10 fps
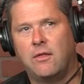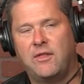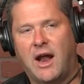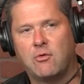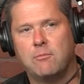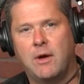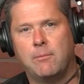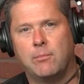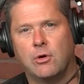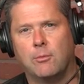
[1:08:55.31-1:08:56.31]
that I
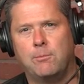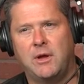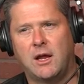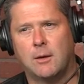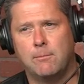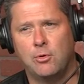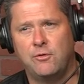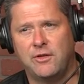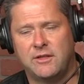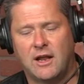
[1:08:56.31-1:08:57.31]
remember being in a
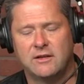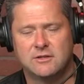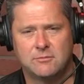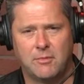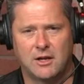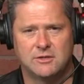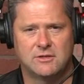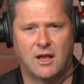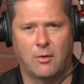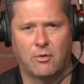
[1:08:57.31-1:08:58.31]
movie, now this makes it
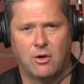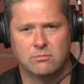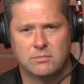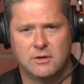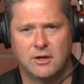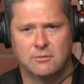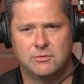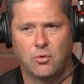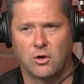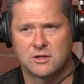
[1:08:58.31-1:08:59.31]
sound like we're all, you know,
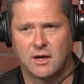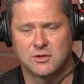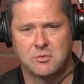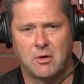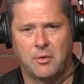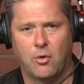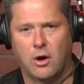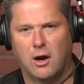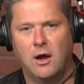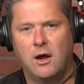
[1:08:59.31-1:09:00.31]
dorks. I guess we probably were.